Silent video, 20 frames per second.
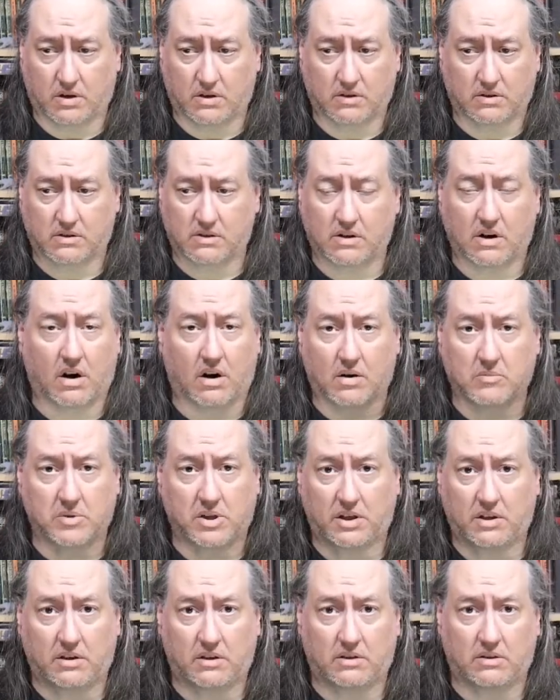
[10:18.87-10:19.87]

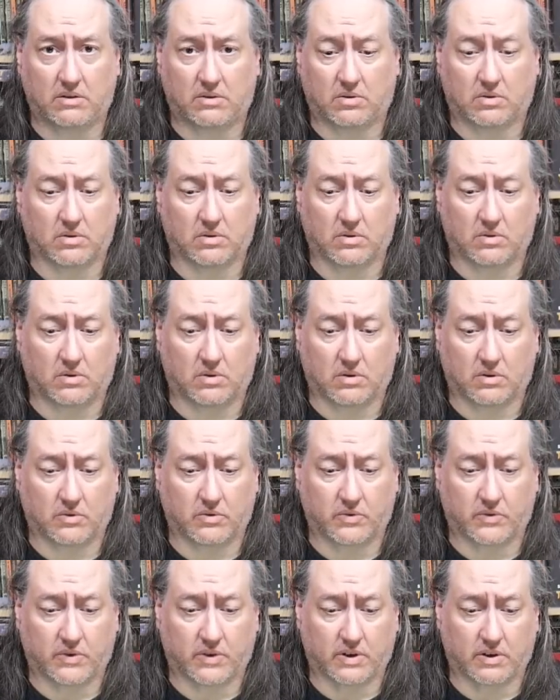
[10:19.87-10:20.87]
karma or
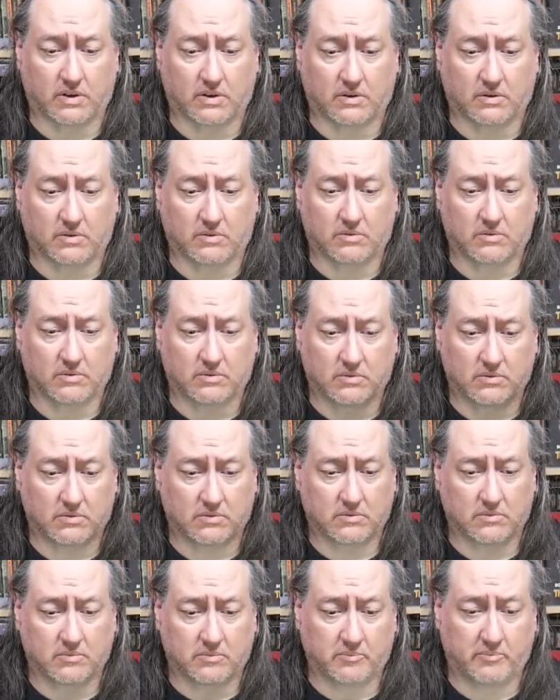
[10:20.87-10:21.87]
for
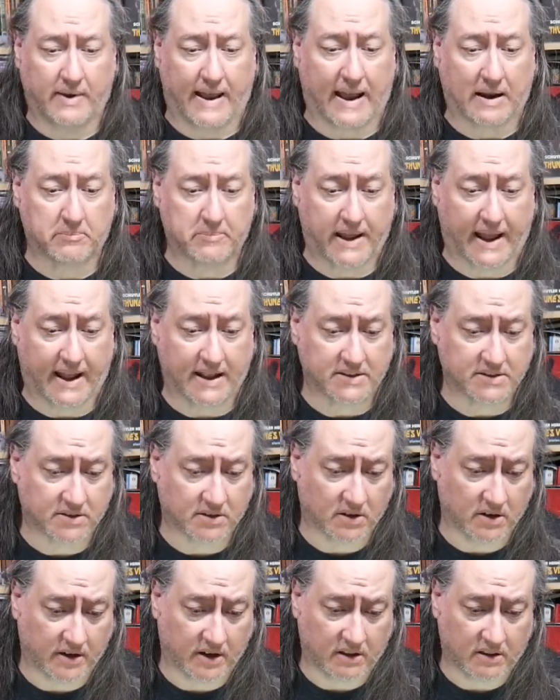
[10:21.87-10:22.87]
backpats
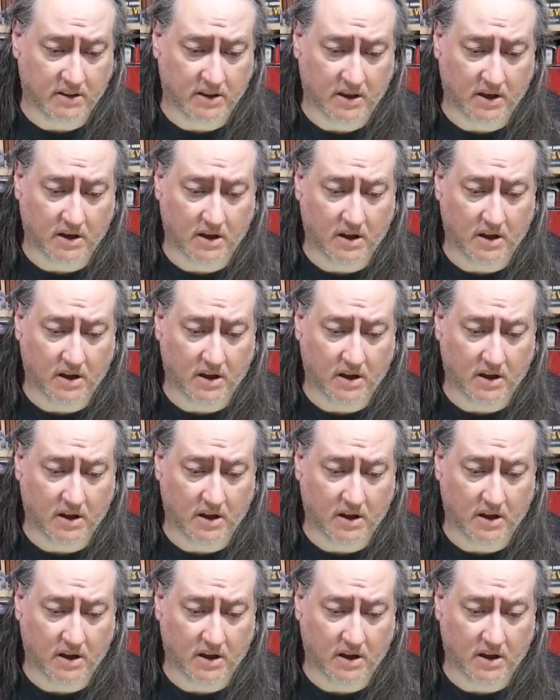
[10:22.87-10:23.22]
or anything.